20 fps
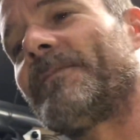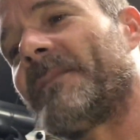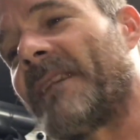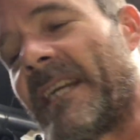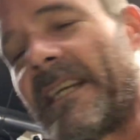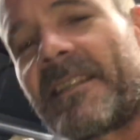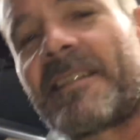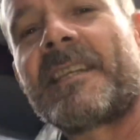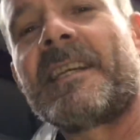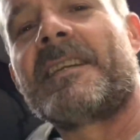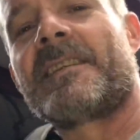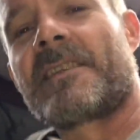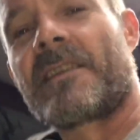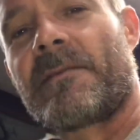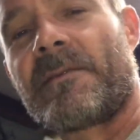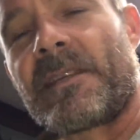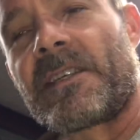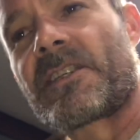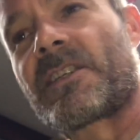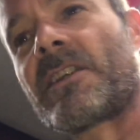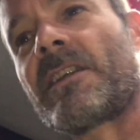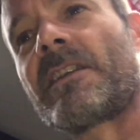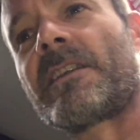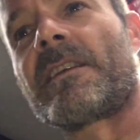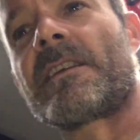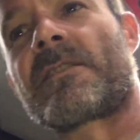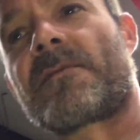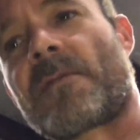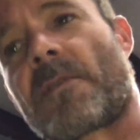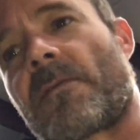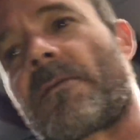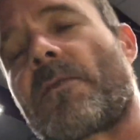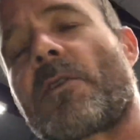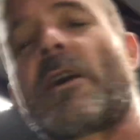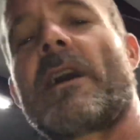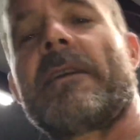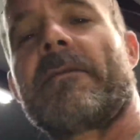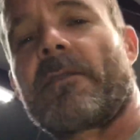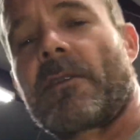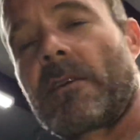sees the vision of this for
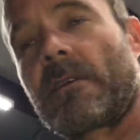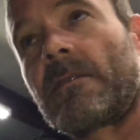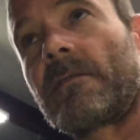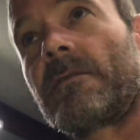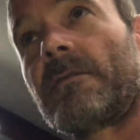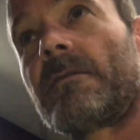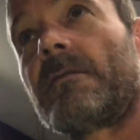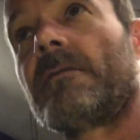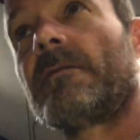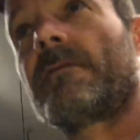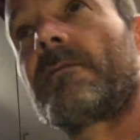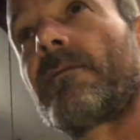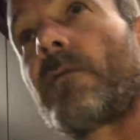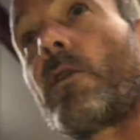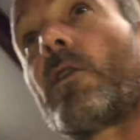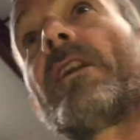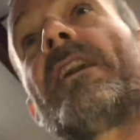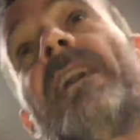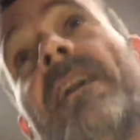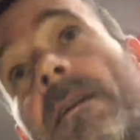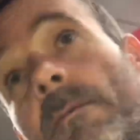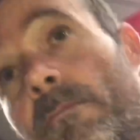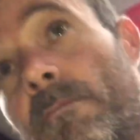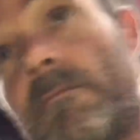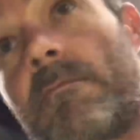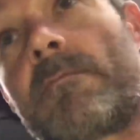forever. For him,